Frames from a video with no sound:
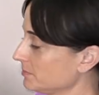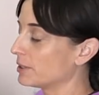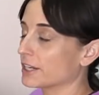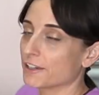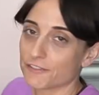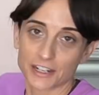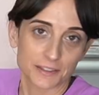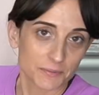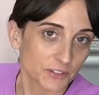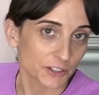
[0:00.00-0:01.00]
but I
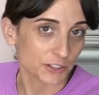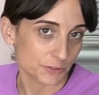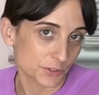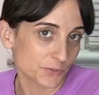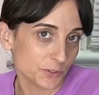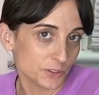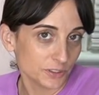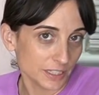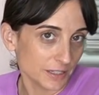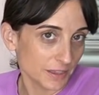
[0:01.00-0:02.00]
find them very
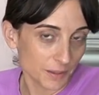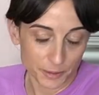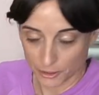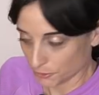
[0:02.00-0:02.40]
useful in the pig